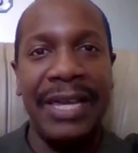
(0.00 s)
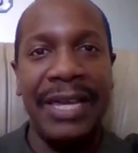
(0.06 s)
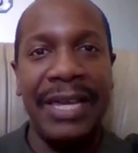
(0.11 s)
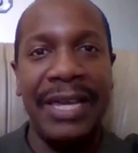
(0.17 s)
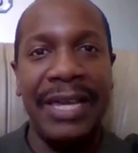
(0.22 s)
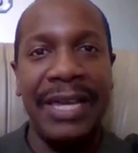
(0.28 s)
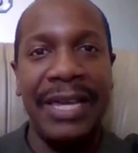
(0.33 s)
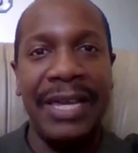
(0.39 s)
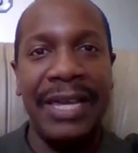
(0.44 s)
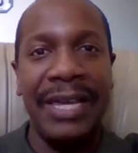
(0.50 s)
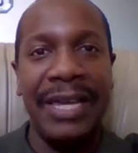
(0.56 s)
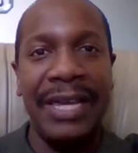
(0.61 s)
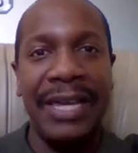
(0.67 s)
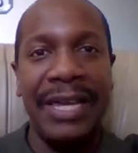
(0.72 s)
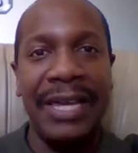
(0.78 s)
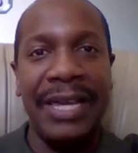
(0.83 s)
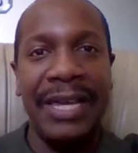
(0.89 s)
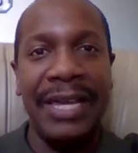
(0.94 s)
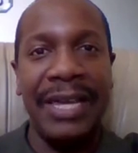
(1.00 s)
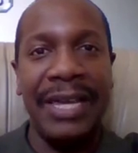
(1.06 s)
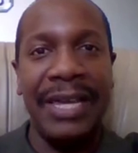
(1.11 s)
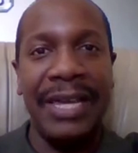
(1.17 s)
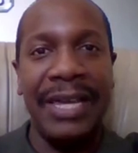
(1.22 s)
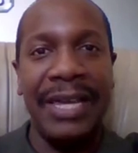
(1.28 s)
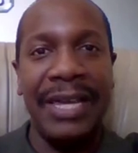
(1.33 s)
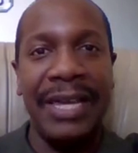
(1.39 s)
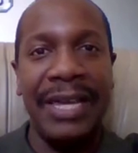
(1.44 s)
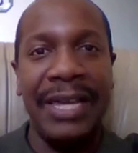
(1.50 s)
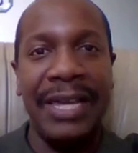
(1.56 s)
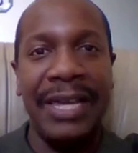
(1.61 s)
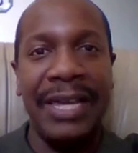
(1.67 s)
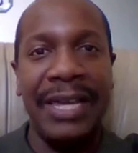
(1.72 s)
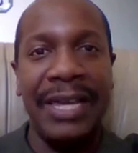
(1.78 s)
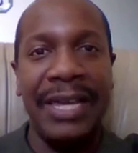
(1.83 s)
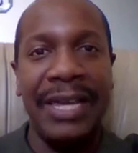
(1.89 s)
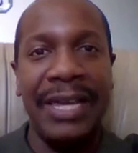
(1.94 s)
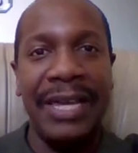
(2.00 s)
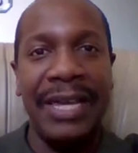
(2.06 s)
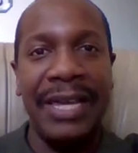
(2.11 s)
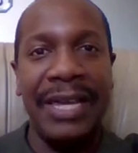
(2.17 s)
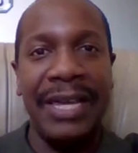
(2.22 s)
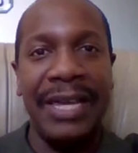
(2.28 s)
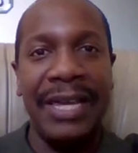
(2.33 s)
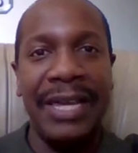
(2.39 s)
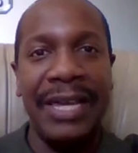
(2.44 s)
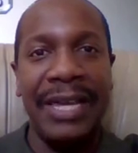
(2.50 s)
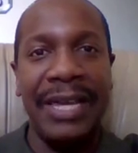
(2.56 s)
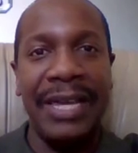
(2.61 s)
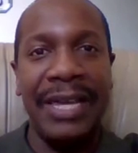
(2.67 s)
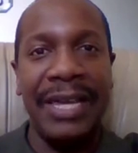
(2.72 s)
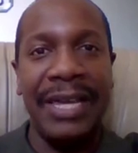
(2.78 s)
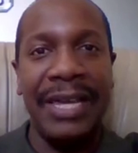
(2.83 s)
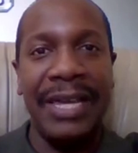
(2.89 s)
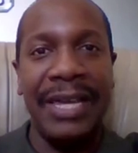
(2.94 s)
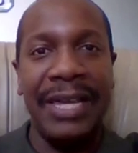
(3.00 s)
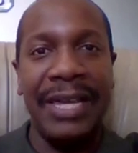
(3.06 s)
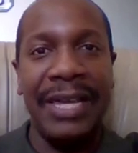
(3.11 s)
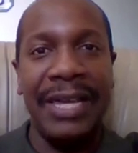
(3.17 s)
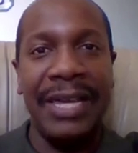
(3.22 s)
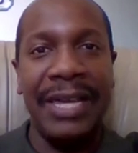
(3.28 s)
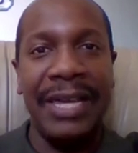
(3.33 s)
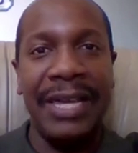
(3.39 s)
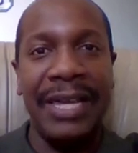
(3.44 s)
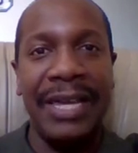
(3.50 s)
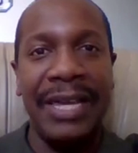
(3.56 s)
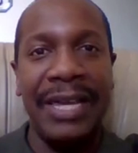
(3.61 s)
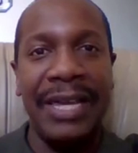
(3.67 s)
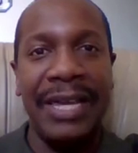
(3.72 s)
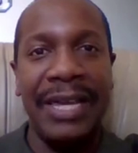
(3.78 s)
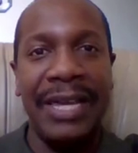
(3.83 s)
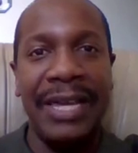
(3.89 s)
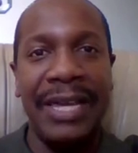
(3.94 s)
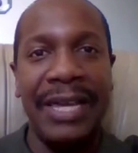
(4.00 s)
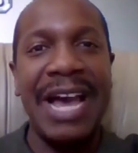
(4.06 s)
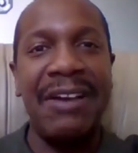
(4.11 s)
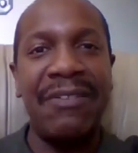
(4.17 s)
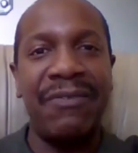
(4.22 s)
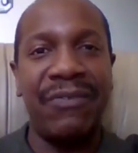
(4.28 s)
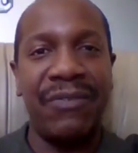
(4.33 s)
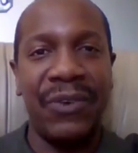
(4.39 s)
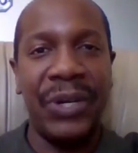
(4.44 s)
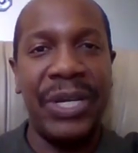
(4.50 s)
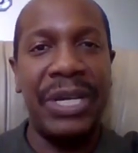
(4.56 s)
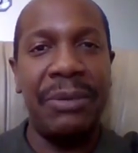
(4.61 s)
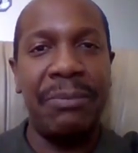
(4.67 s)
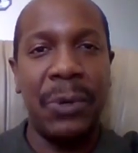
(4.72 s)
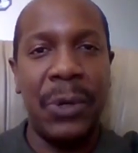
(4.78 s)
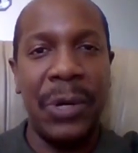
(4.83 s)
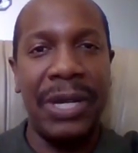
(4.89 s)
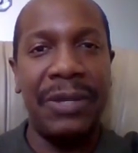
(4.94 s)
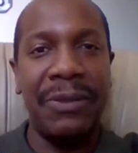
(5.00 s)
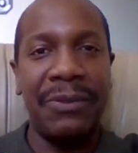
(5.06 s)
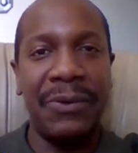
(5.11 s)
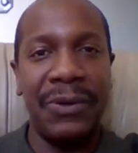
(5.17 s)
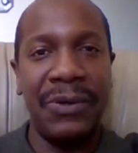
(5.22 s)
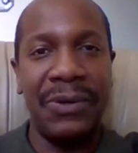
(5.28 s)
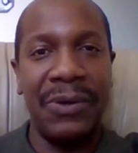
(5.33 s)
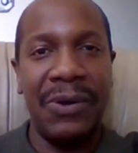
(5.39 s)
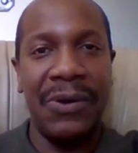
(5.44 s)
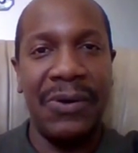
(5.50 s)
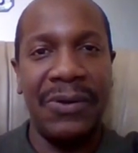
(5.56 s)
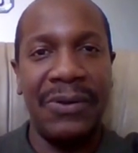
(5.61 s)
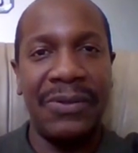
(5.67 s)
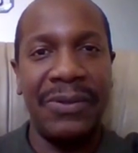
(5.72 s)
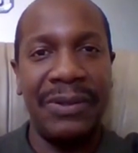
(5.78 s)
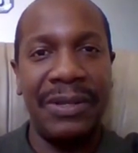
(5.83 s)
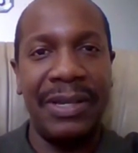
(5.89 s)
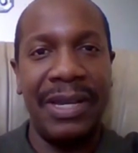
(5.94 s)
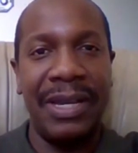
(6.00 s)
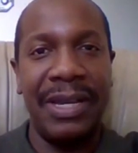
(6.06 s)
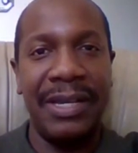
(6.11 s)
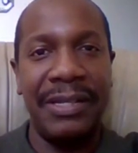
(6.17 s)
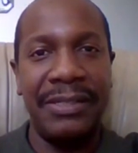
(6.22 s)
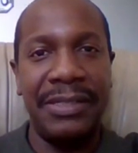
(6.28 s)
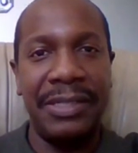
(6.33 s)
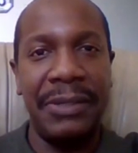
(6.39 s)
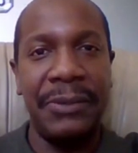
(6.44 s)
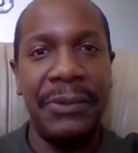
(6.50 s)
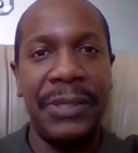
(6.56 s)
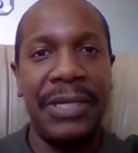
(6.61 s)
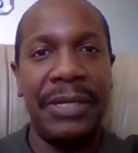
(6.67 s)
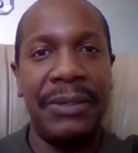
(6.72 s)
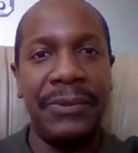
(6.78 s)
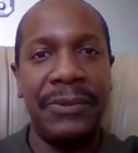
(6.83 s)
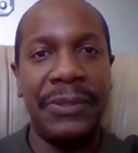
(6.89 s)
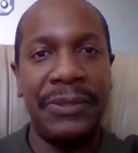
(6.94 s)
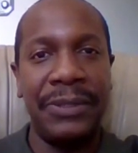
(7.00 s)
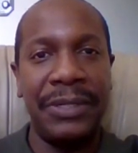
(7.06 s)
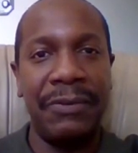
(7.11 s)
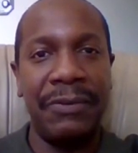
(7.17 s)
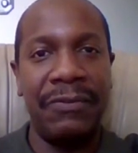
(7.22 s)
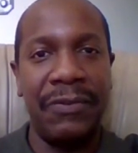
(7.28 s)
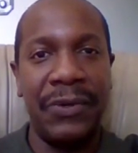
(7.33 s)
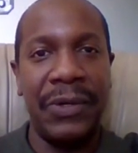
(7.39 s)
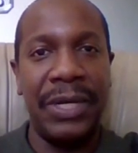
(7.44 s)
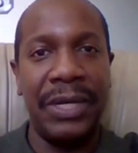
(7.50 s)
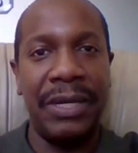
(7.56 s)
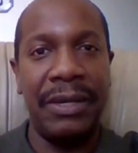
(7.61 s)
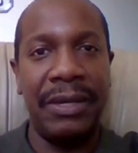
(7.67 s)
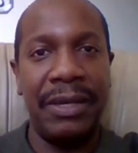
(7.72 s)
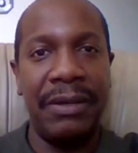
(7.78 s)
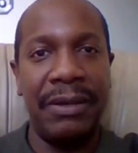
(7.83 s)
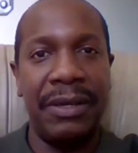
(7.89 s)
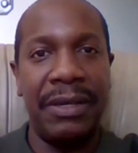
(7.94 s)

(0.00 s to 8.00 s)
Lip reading: What do you have to lose to try that free breakthrough call and see what it will do for you?